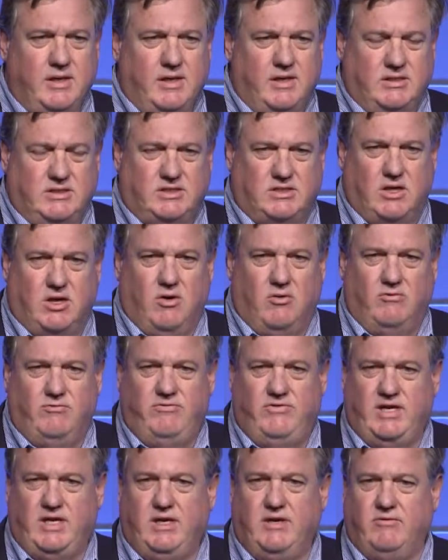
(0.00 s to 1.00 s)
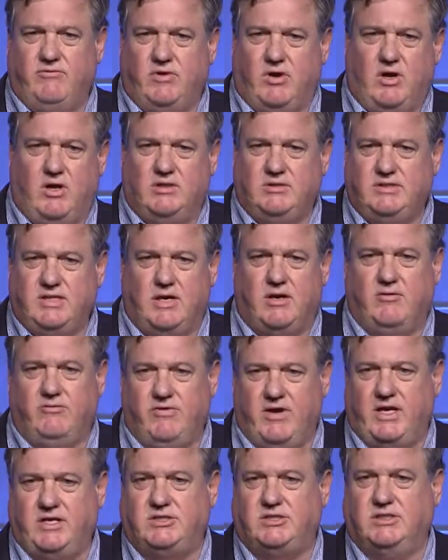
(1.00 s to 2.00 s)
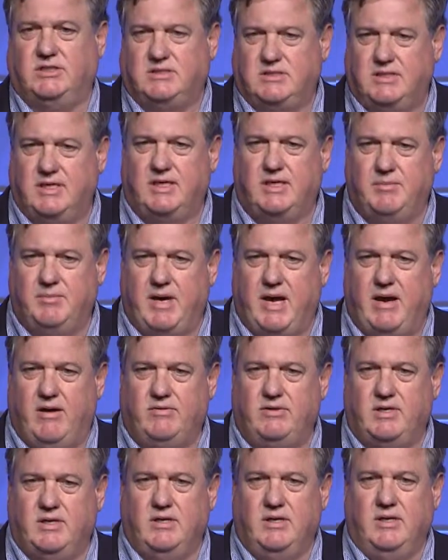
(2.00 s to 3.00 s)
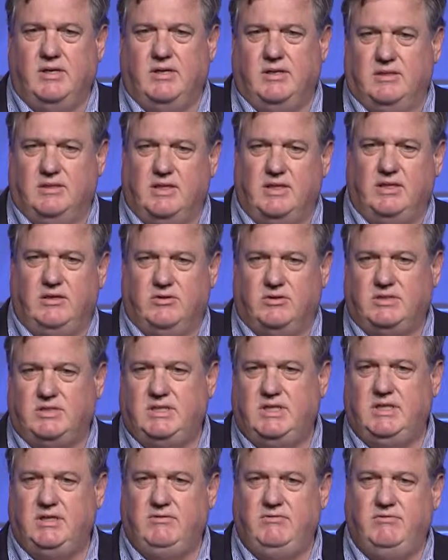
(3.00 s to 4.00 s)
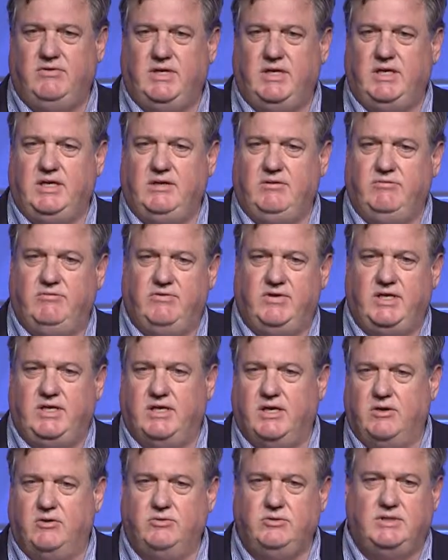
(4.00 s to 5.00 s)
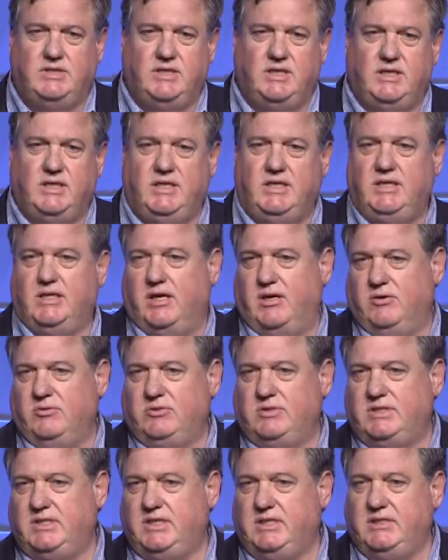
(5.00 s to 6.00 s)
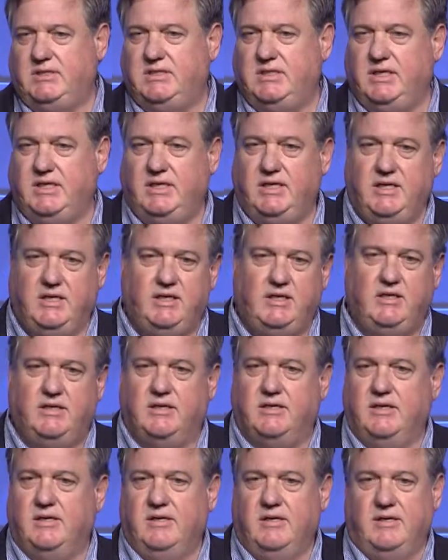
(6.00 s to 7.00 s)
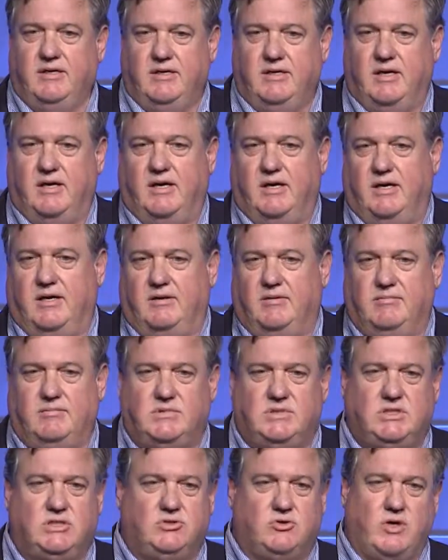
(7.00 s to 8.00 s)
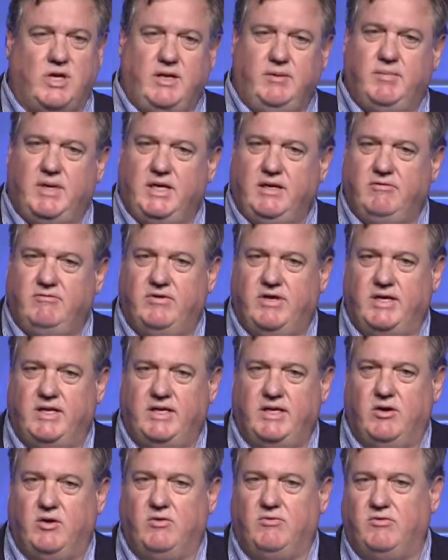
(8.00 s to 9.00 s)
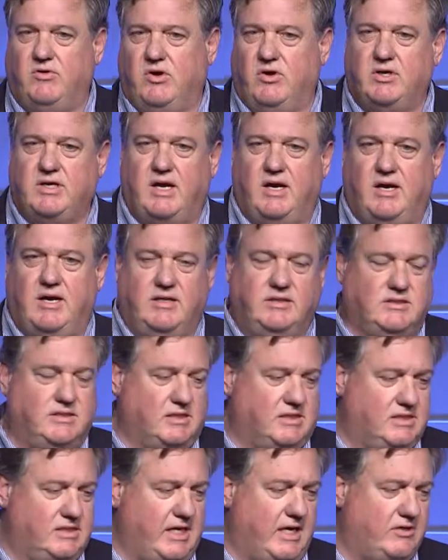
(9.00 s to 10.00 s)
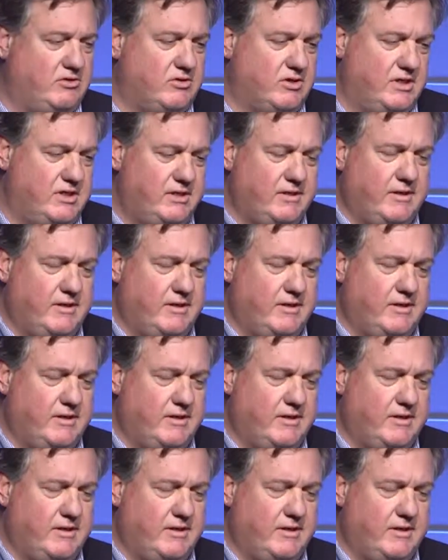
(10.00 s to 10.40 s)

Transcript: So video of all derivations, think about linear TV, VOD, OTT, streaming video of all kinds, etc.